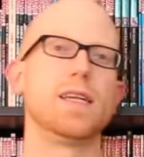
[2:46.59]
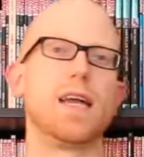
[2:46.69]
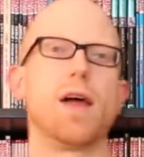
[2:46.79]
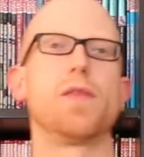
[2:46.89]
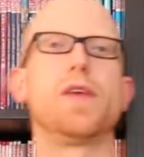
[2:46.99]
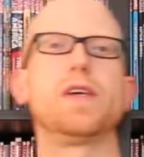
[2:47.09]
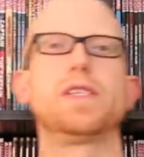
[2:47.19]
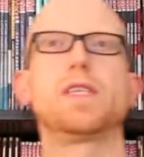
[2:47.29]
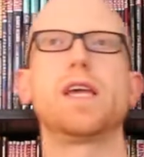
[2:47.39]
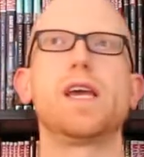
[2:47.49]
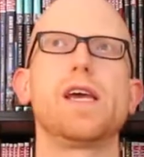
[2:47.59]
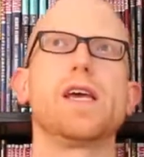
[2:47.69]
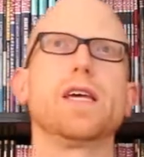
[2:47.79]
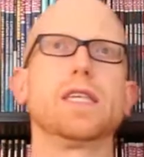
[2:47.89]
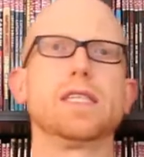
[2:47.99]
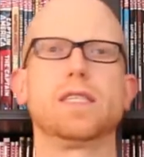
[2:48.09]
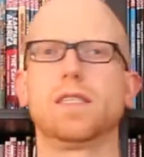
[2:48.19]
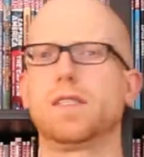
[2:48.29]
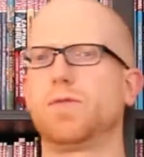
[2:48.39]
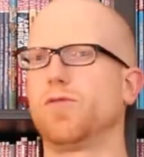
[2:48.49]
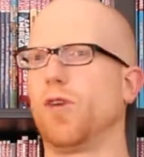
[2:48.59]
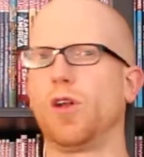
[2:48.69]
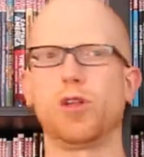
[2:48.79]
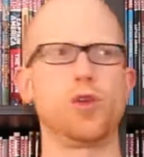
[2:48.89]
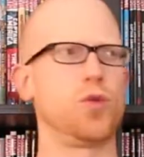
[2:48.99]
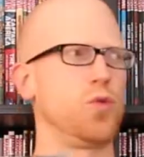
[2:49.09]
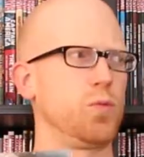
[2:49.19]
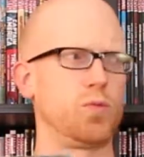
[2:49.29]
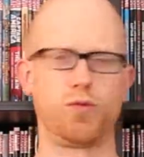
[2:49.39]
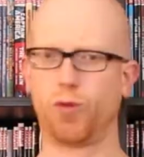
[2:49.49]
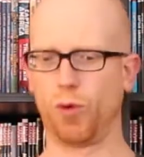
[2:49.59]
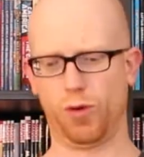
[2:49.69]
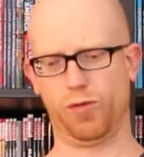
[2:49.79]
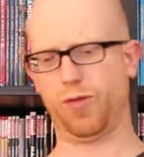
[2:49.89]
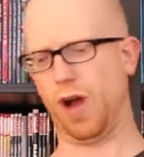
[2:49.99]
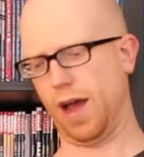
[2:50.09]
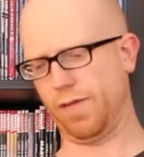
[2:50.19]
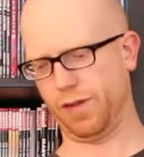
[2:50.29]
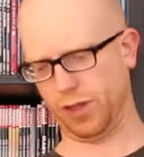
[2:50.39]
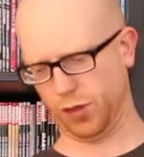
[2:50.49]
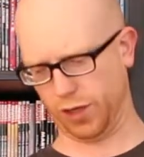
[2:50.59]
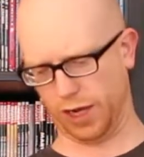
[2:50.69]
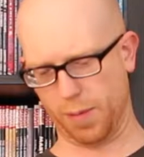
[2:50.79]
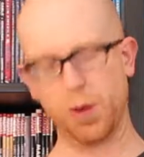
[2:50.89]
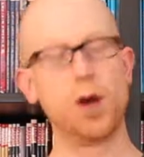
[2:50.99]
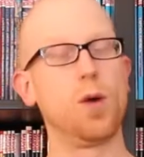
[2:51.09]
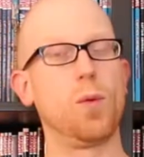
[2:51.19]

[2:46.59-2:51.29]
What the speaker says: Now this is volume 4 or 5, you can look it up.